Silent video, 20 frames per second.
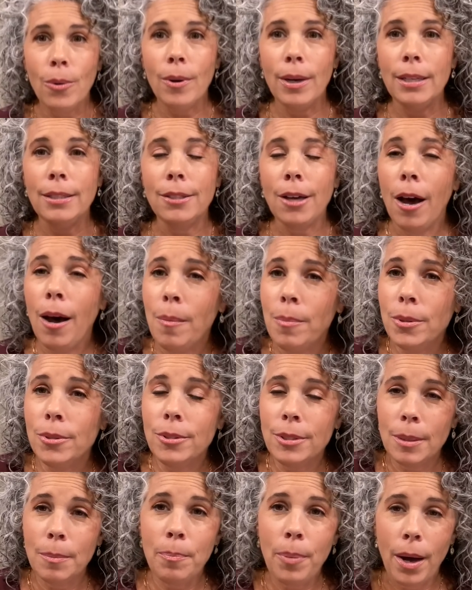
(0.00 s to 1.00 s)
it's
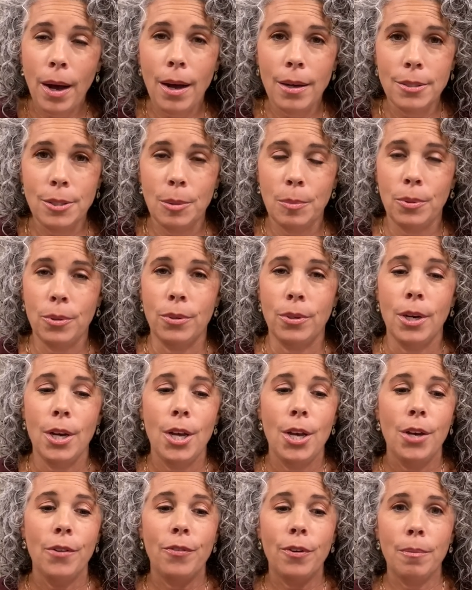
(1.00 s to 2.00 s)
almost impossible
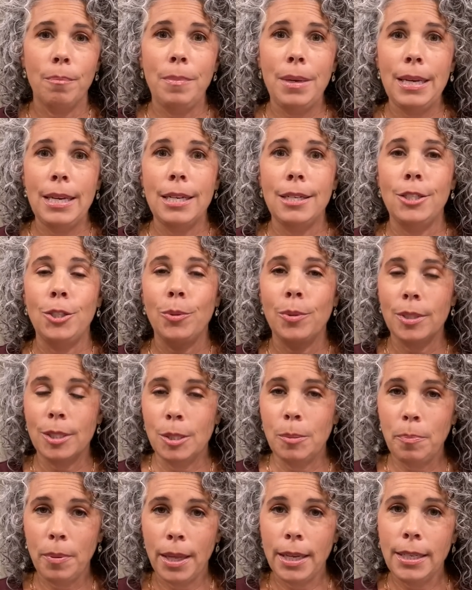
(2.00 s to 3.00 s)
for me to
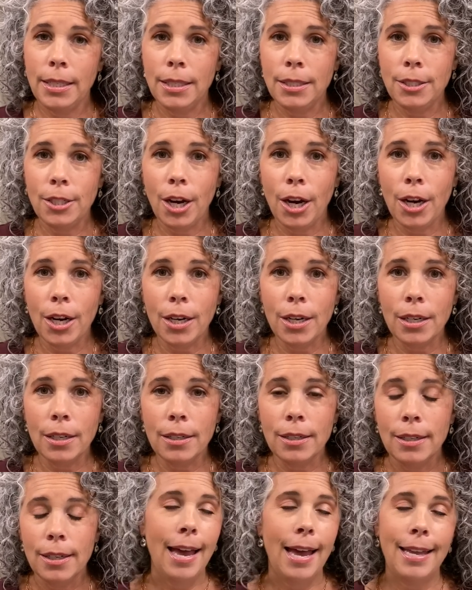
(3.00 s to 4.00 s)
explain it to
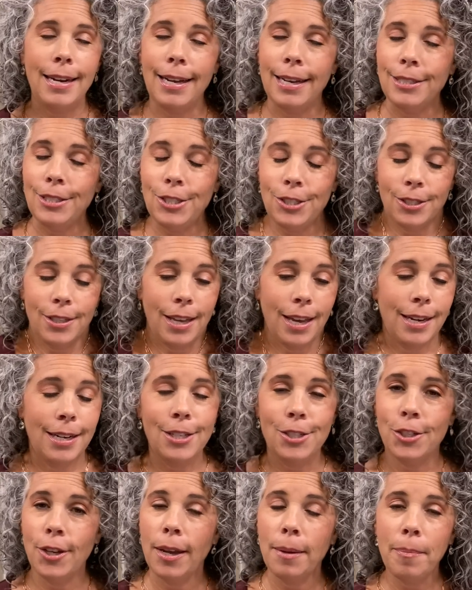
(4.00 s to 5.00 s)
her. And I just kind of
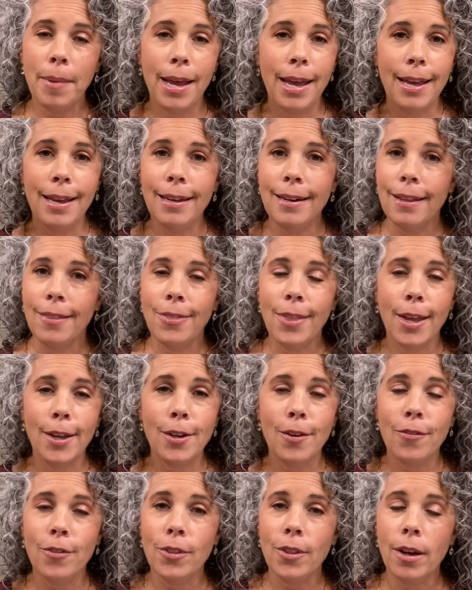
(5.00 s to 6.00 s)
shake my head and thank
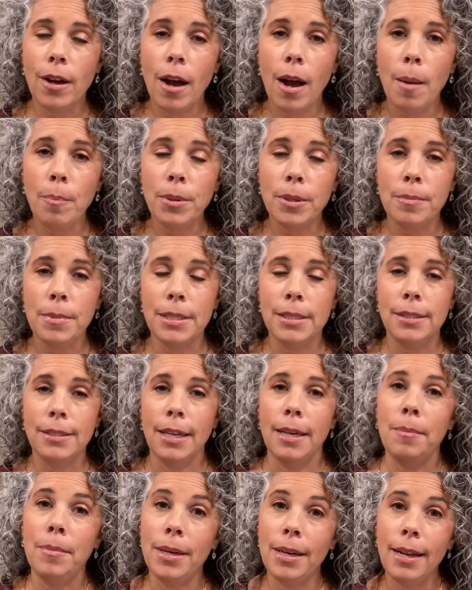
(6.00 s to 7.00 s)
them for the compliment and
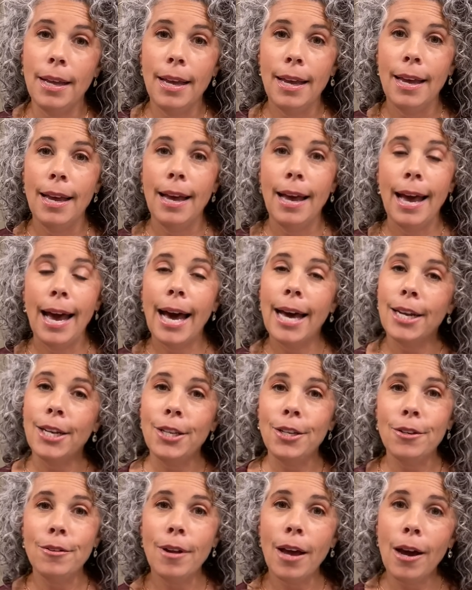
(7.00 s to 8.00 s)
say, but how do
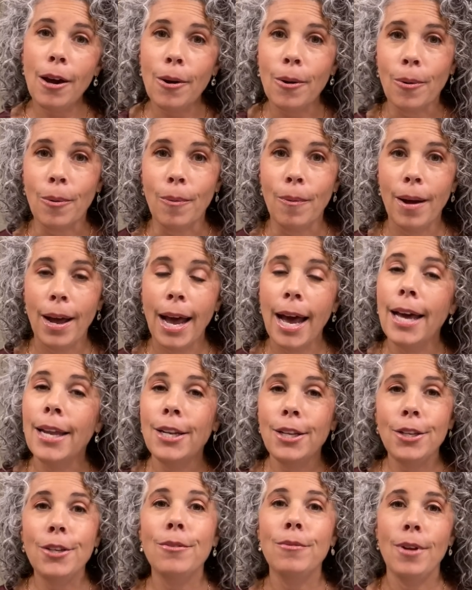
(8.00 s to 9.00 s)
you know? How do
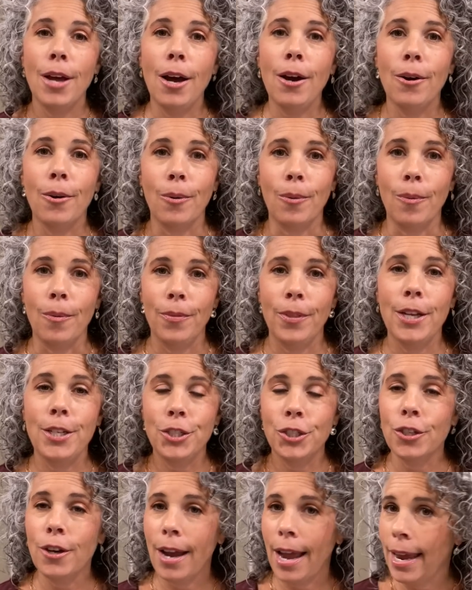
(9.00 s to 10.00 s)
you know that
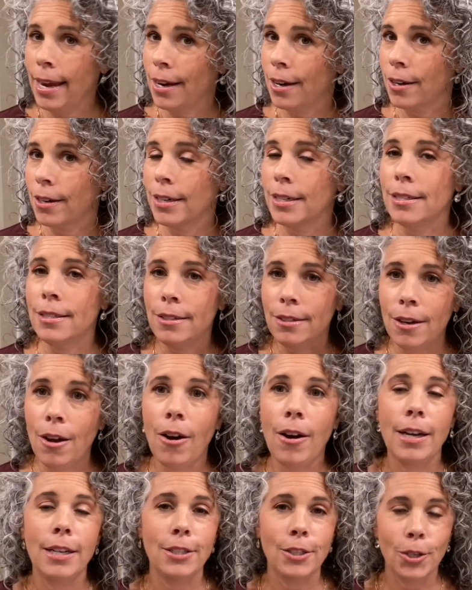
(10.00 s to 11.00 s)
your hair is
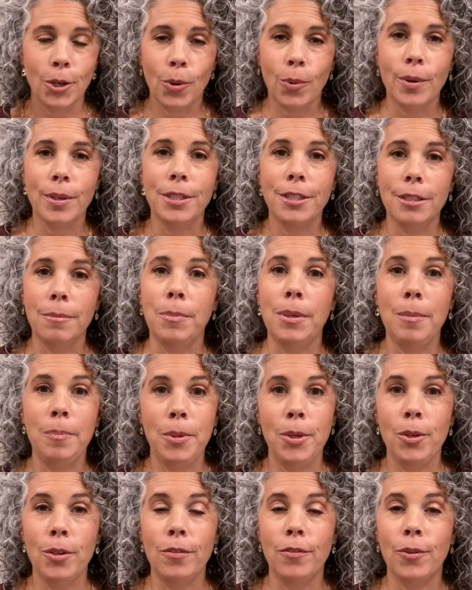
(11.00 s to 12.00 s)
not going to be
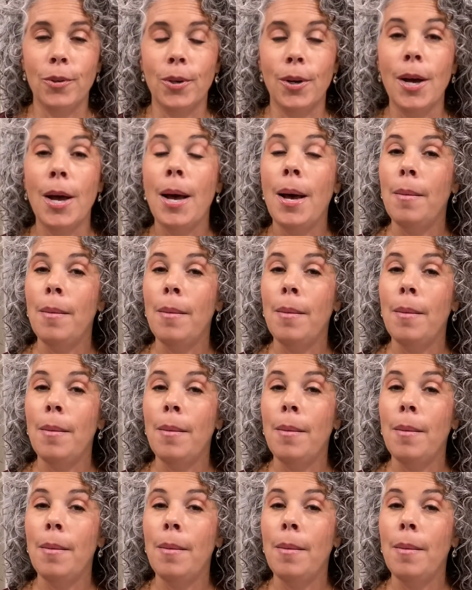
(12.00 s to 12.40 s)
beautiful?